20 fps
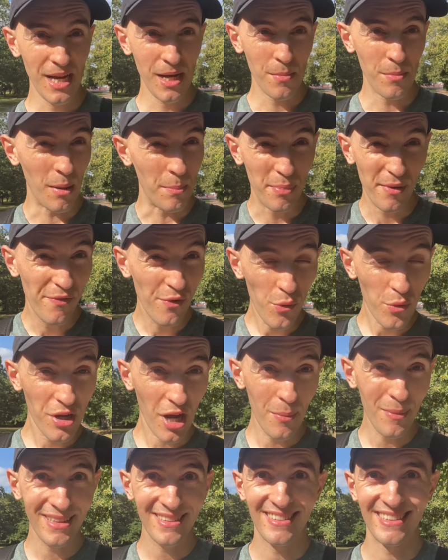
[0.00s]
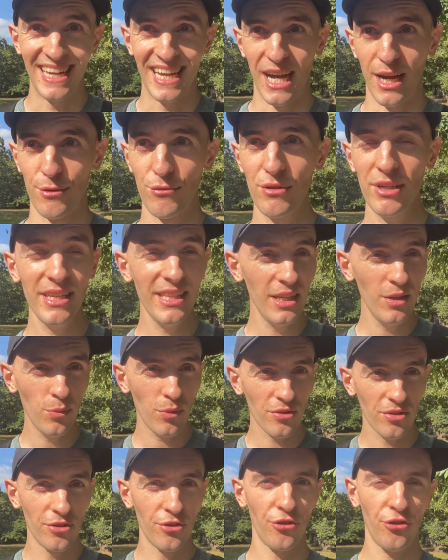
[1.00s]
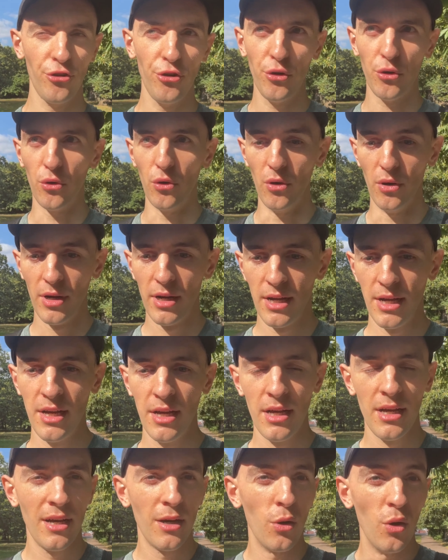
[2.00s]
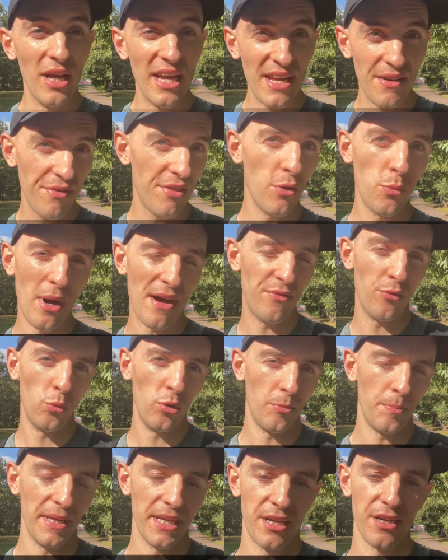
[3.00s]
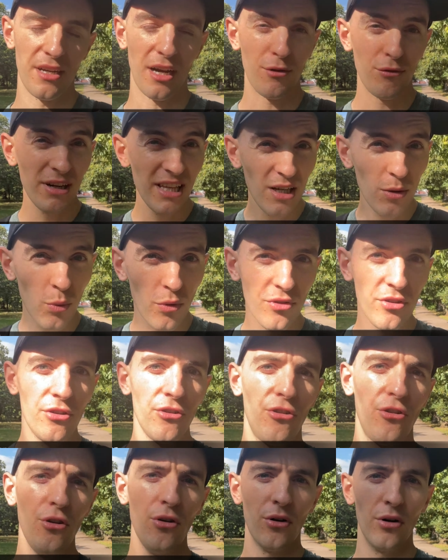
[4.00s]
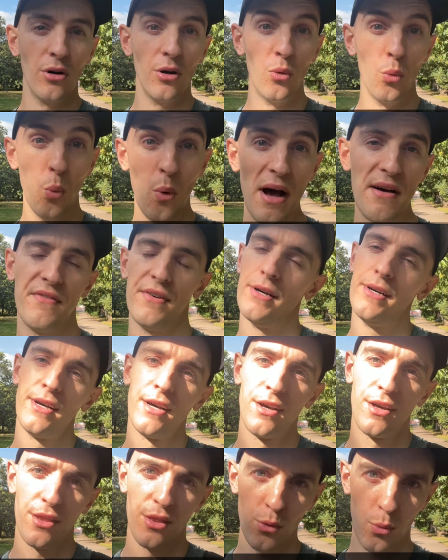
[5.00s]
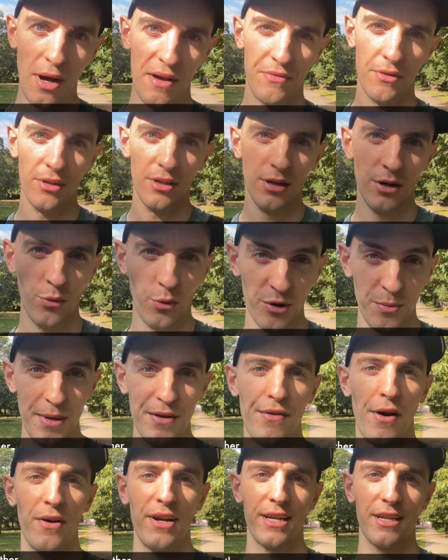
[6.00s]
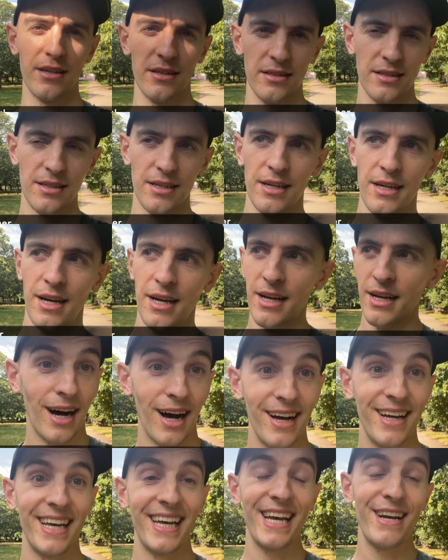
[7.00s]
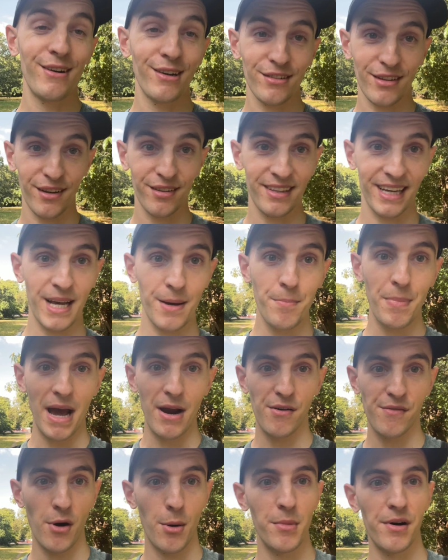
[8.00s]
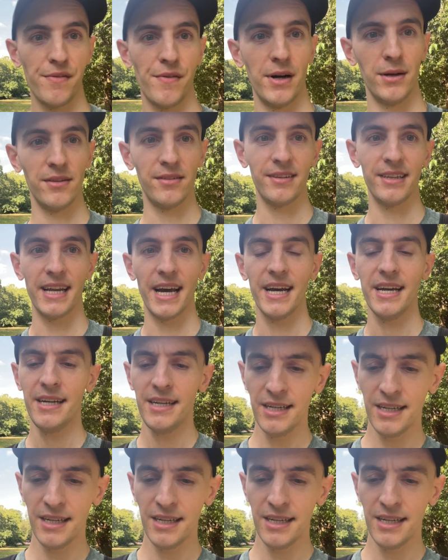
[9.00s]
But before coming today, I really wasn't sure if the weather would be good. I really wasn't sure whether the weather would be very good. Here is our second pair of homophones today.